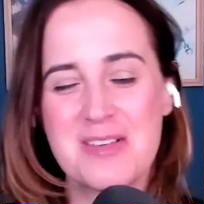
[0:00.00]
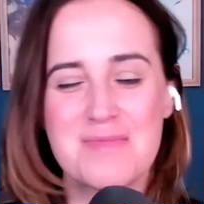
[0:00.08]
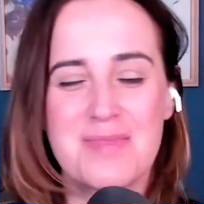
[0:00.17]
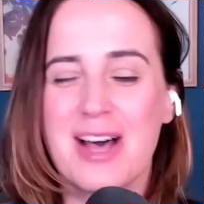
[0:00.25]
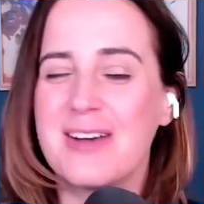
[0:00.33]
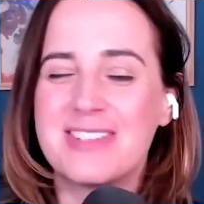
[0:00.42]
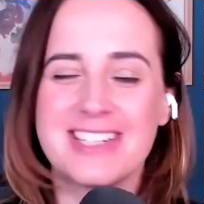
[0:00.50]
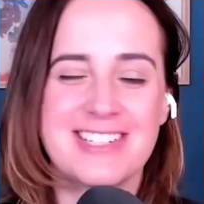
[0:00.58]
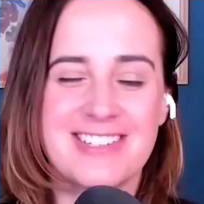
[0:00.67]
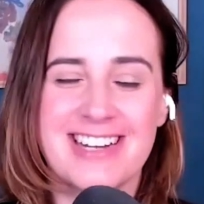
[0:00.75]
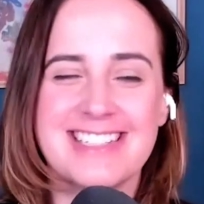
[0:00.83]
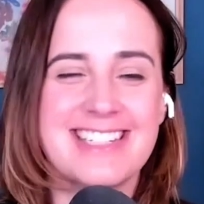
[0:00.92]
Bob
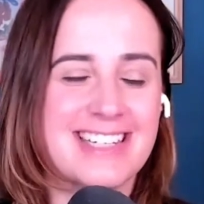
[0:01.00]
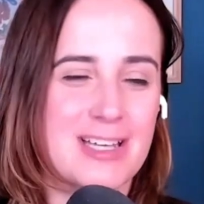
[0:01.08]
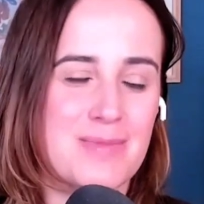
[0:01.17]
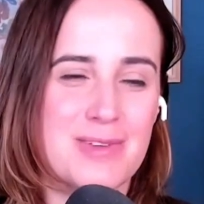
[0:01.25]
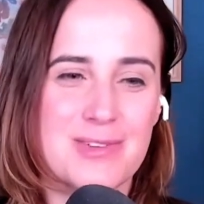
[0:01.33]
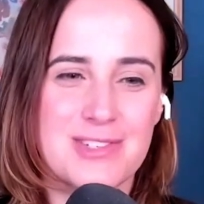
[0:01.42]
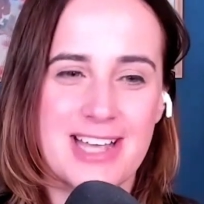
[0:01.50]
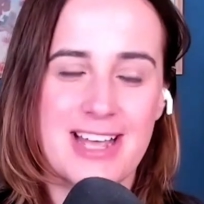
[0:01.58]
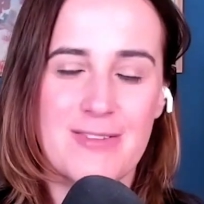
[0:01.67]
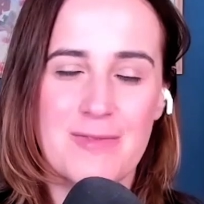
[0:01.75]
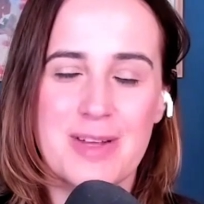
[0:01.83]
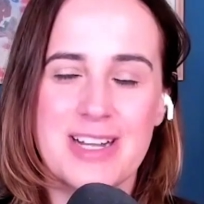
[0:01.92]
just tries to keep you
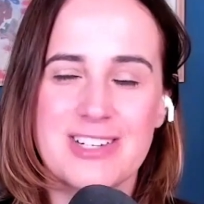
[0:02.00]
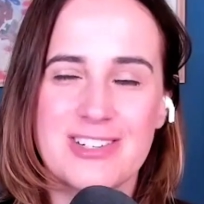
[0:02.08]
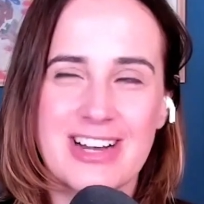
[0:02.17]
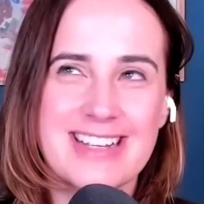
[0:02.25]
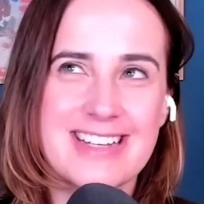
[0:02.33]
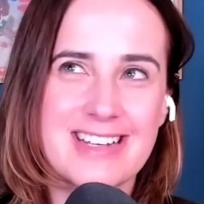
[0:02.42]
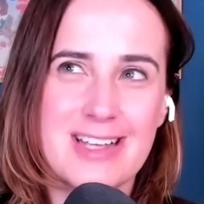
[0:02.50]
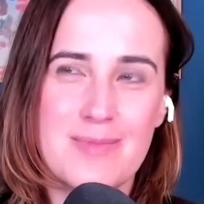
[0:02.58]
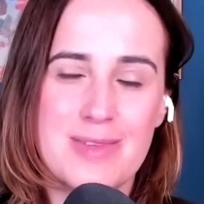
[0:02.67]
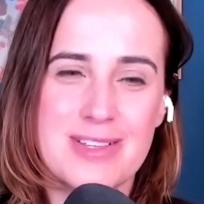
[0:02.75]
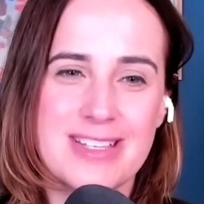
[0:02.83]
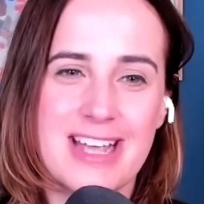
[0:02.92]
safe, but he tries to
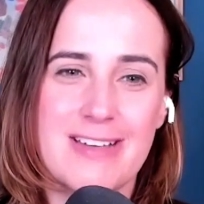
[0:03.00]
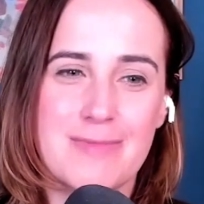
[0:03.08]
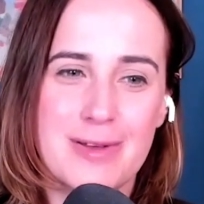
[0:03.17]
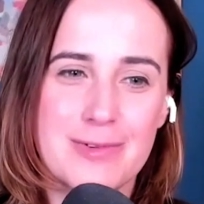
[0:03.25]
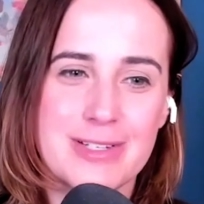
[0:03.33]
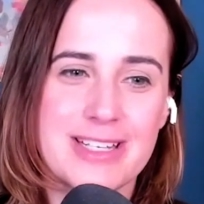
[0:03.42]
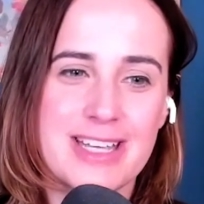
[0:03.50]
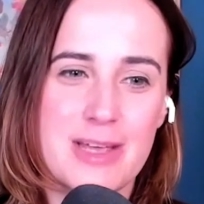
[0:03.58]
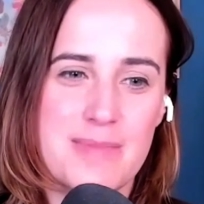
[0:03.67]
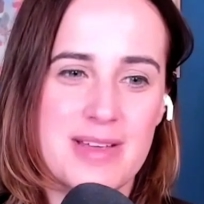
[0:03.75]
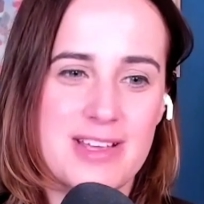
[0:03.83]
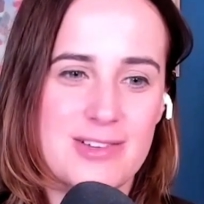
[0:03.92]
keep you safe by really
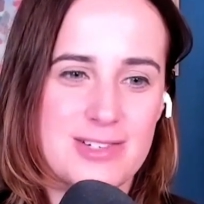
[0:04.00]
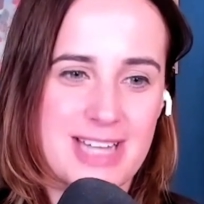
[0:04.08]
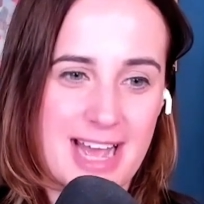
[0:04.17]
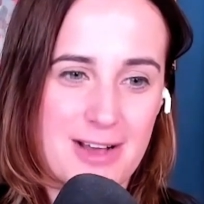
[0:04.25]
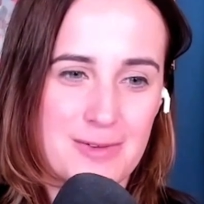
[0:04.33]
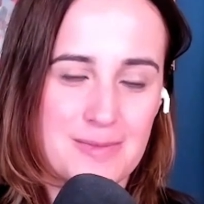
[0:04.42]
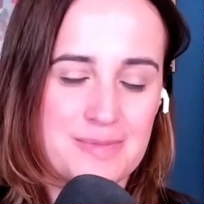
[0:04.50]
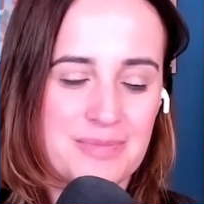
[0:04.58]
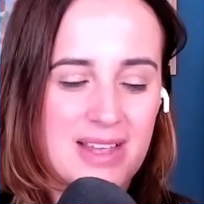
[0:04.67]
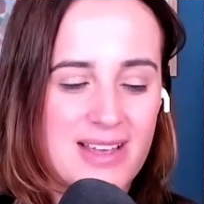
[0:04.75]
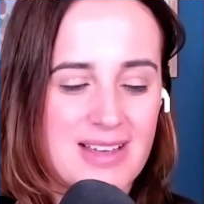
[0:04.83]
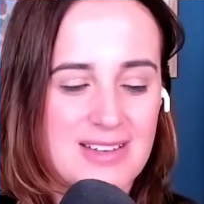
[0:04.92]
keeping you down.
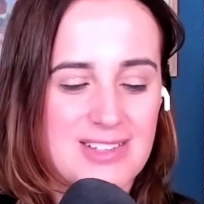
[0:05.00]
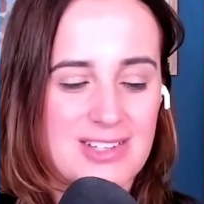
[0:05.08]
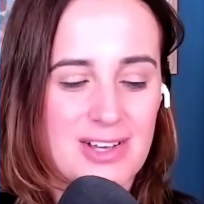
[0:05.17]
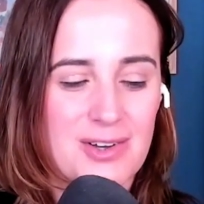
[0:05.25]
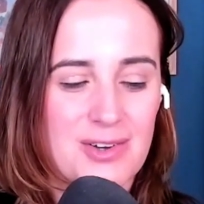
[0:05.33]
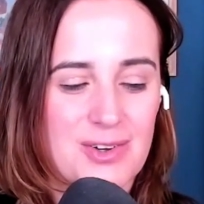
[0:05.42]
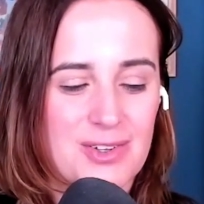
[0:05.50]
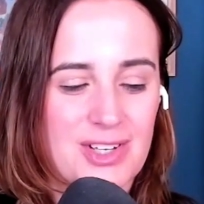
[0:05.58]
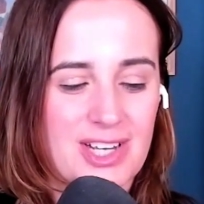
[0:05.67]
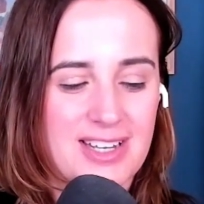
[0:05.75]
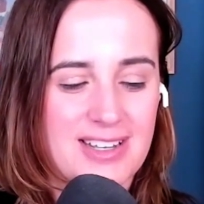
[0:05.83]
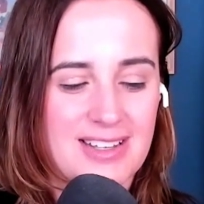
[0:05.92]
So
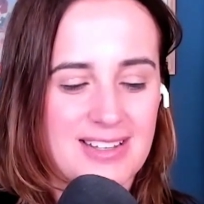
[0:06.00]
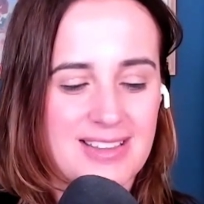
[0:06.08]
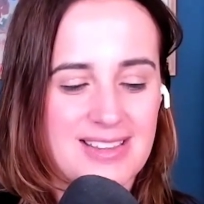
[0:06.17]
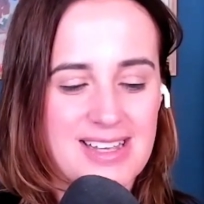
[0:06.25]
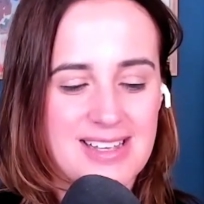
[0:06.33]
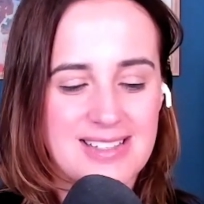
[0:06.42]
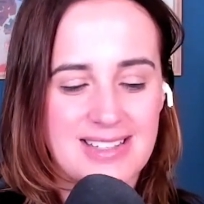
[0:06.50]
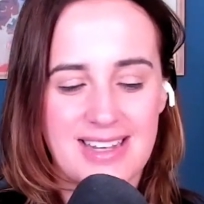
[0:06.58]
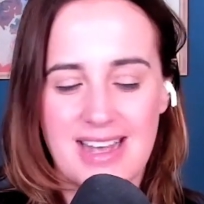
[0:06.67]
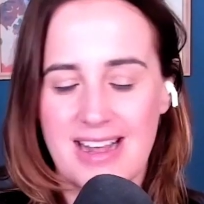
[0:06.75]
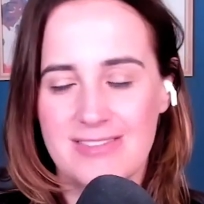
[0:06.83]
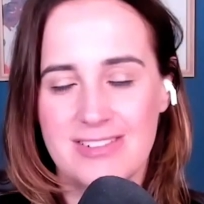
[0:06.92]
like things like
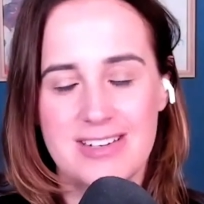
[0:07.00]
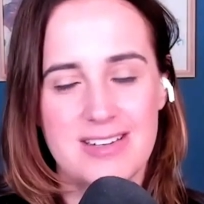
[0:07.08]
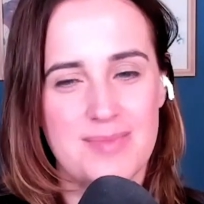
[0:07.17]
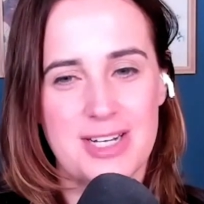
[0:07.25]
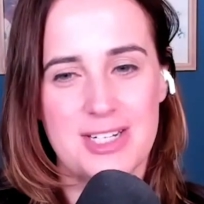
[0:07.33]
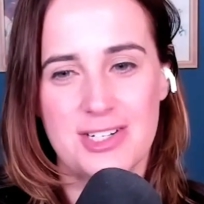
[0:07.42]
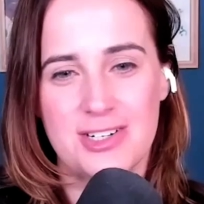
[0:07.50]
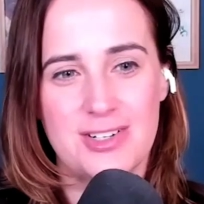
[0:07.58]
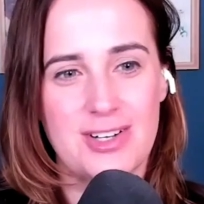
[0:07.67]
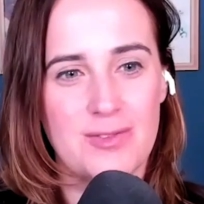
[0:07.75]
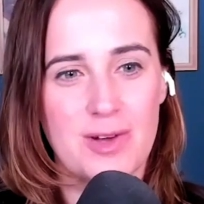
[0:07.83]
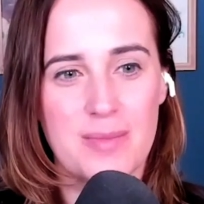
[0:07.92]
I've written in my
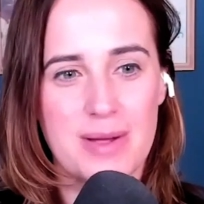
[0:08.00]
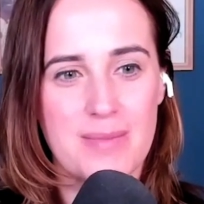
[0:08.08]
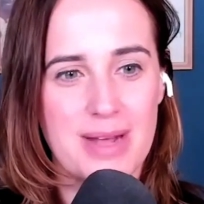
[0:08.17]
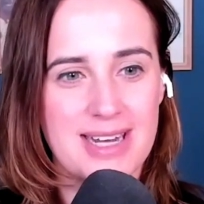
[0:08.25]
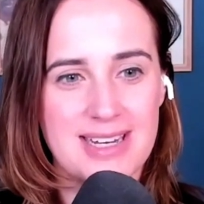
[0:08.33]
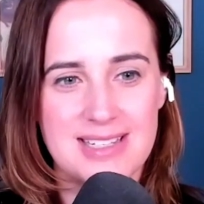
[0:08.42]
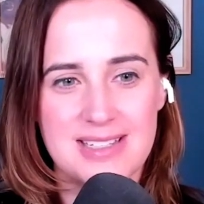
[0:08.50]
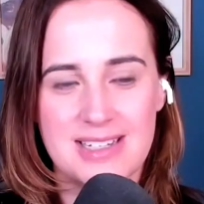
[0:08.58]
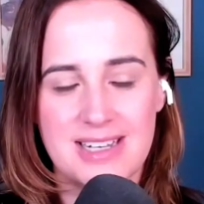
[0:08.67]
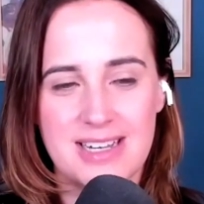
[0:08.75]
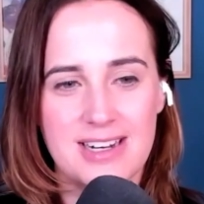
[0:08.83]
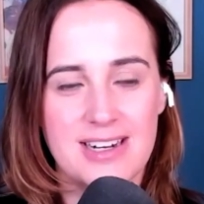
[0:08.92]
journal of what my mind needs to
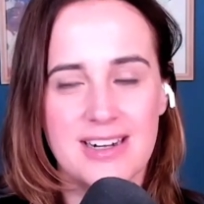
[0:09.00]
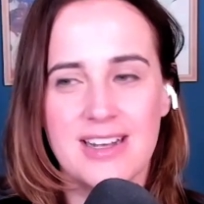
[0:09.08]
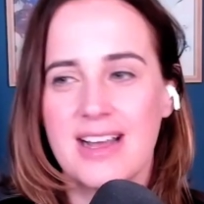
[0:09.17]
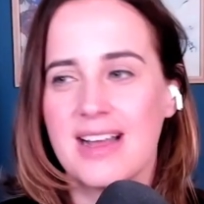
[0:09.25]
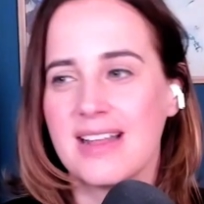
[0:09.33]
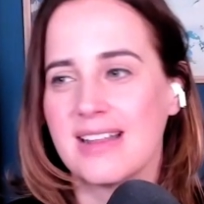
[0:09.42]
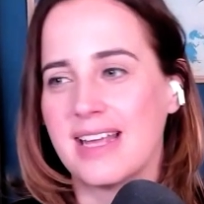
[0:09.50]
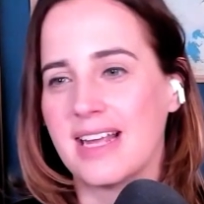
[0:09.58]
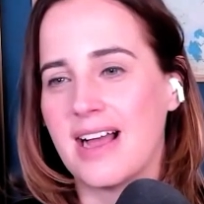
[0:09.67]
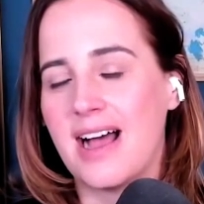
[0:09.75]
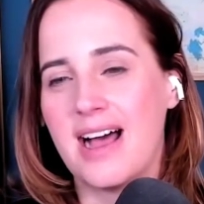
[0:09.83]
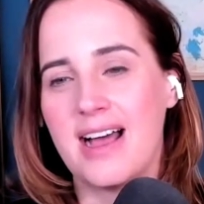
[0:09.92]
hear. Like
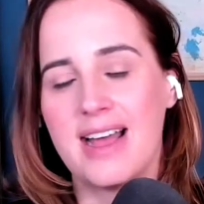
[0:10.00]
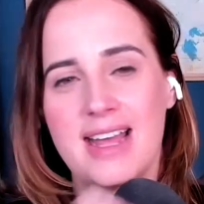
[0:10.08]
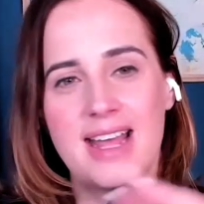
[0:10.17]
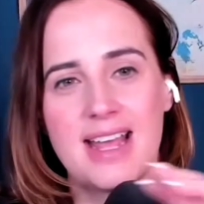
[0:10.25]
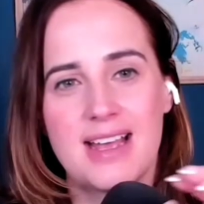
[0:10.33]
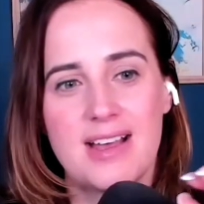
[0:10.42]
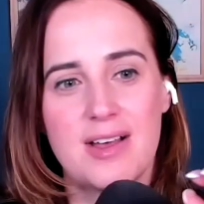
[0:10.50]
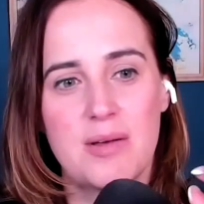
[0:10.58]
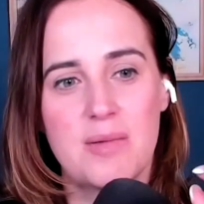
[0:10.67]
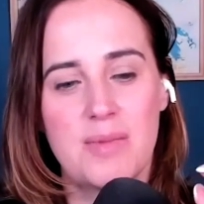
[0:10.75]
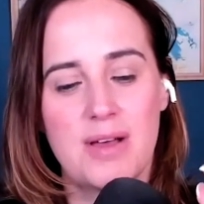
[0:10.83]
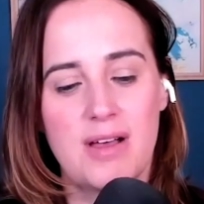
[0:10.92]
I
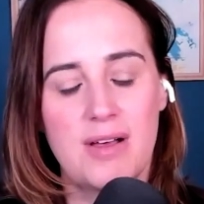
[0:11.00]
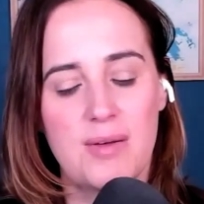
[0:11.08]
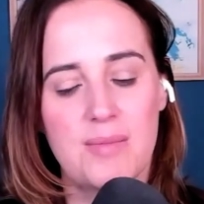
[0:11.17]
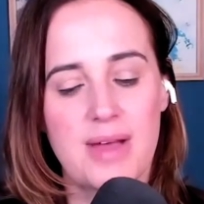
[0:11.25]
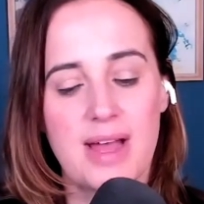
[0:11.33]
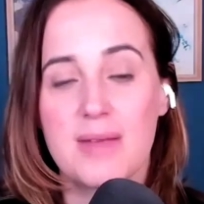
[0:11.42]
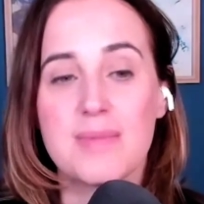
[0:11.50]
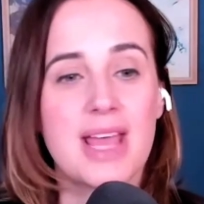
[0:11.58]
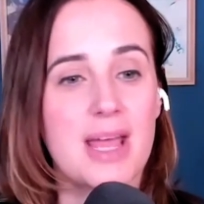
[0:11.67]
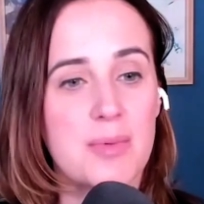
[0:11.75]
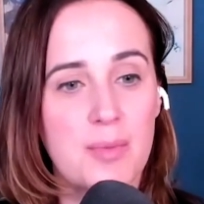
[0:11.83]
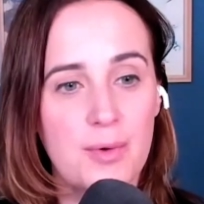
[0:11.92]
am
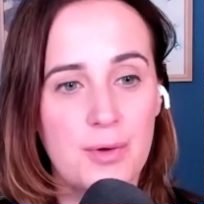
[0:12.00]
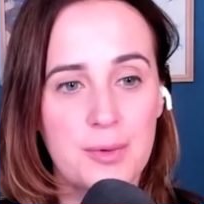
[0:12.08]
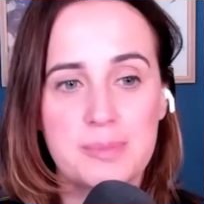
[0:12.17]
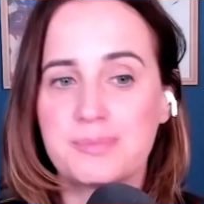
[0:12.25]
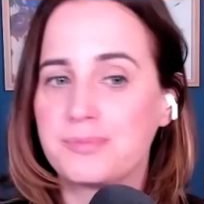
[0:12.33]
capable.